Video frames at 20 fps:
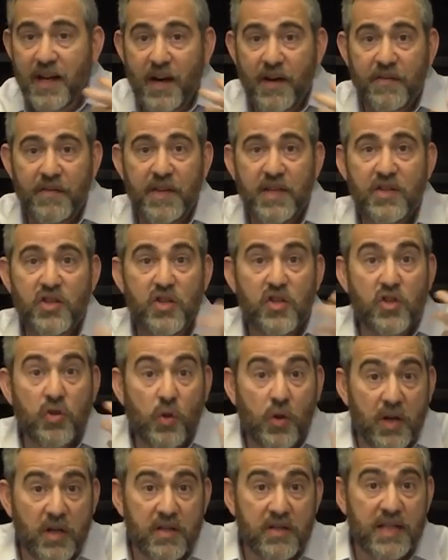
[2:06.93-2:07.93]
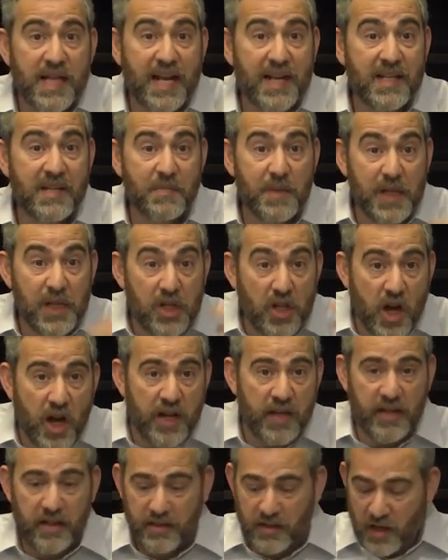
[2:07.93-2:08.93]
of this source that is being
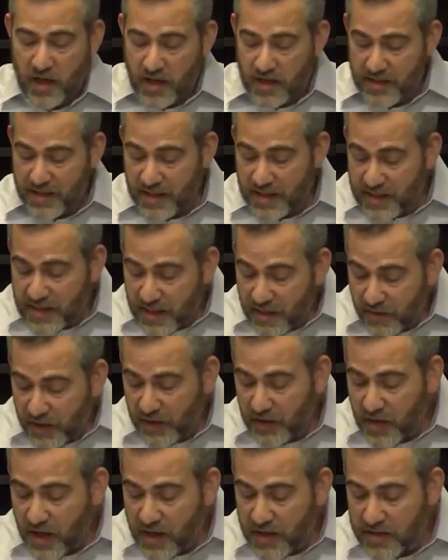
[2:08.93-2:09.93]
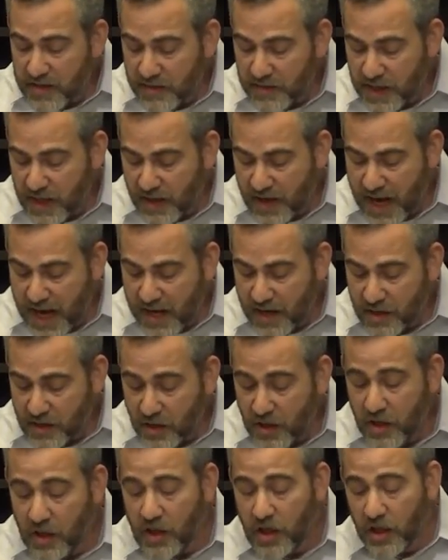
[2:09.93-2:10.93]
yonik to us, that is giving to us of Ner
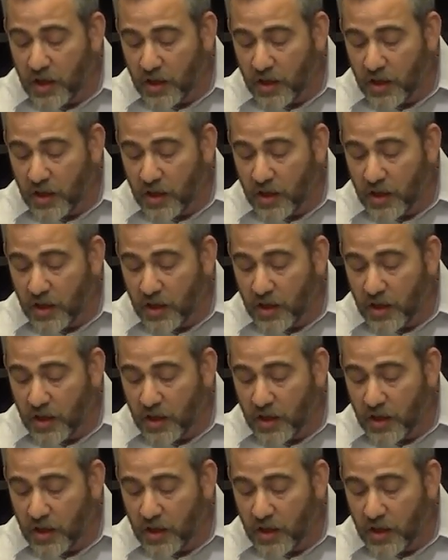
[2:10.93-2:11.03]
Chanukah,